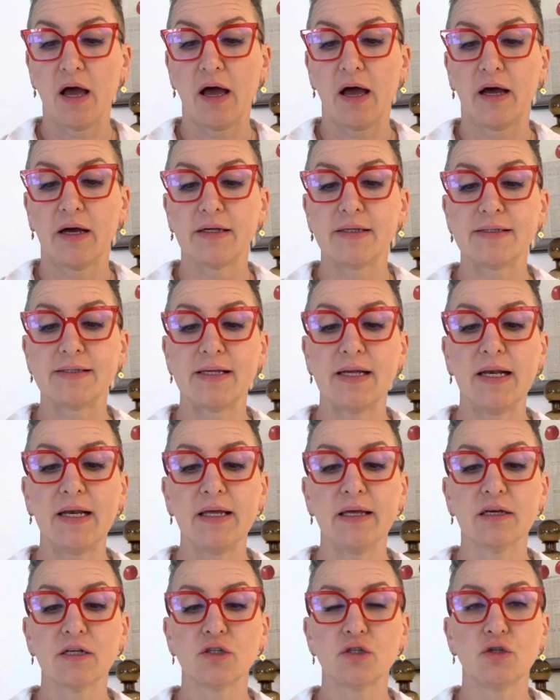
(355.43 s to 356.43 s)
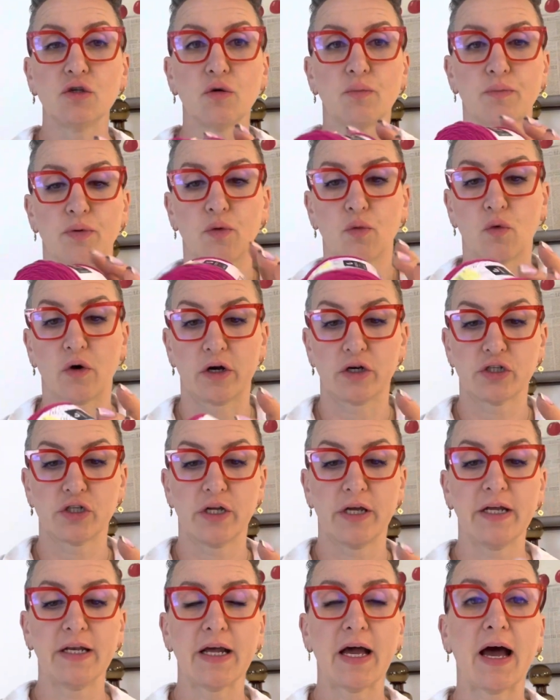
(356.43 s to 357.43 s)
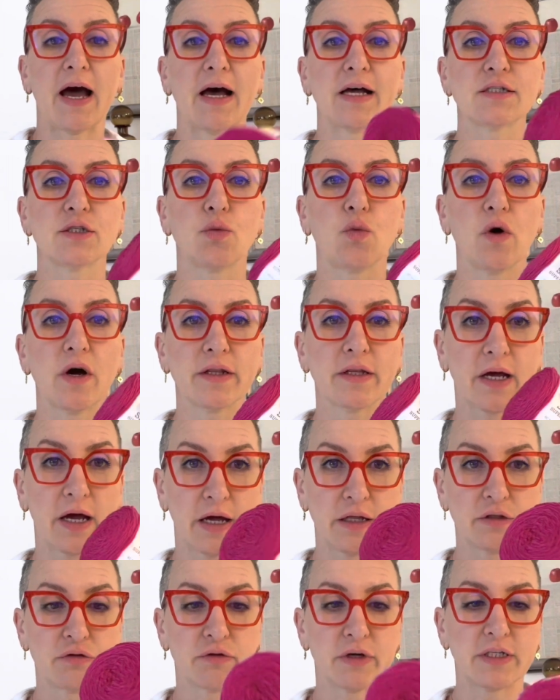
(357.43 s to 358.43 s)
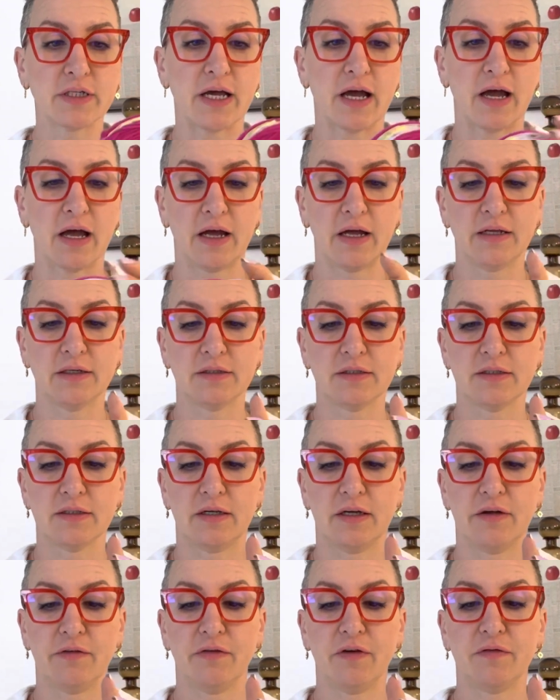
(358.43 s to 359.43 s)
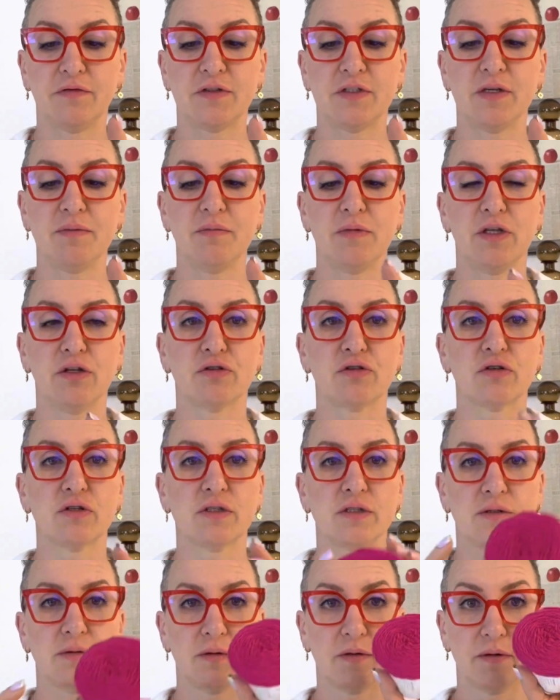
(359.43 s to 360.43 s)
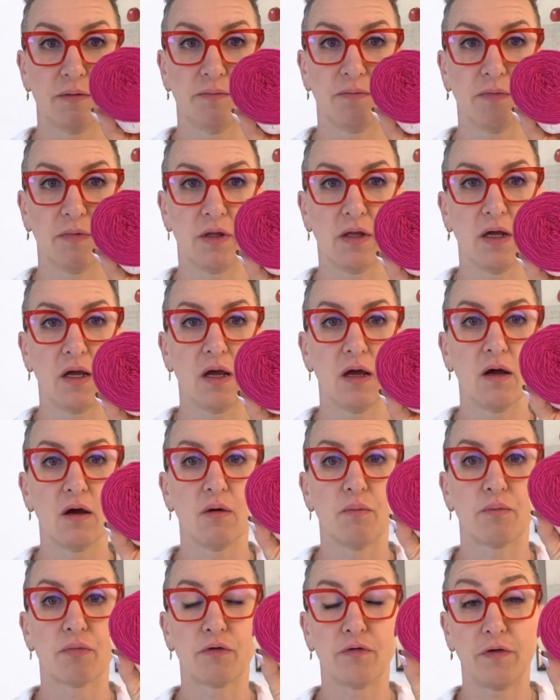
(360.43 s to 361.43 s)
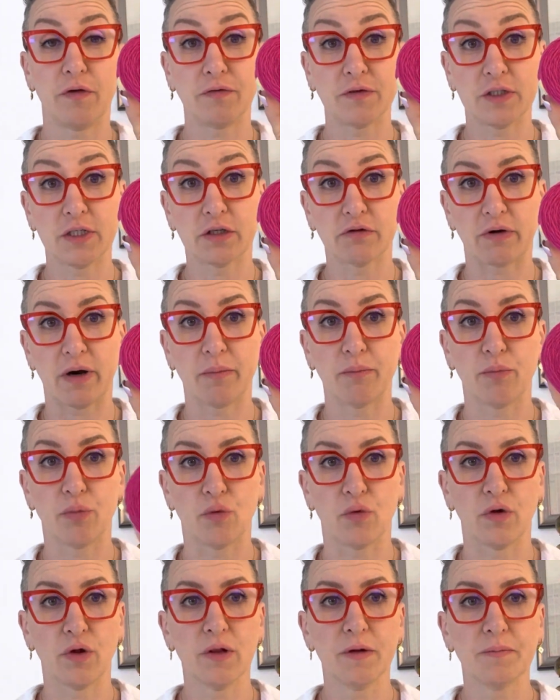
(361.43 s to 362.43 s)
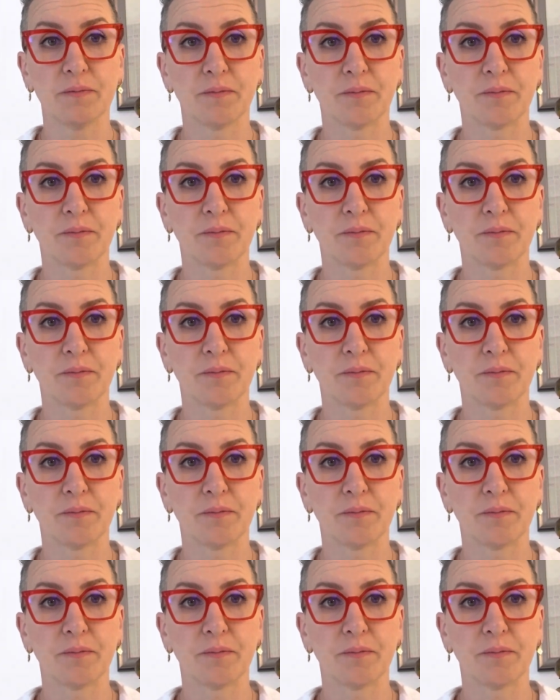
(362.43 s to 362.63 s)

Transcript: Celia Superwash. It has 150 meters per 50 gram ball.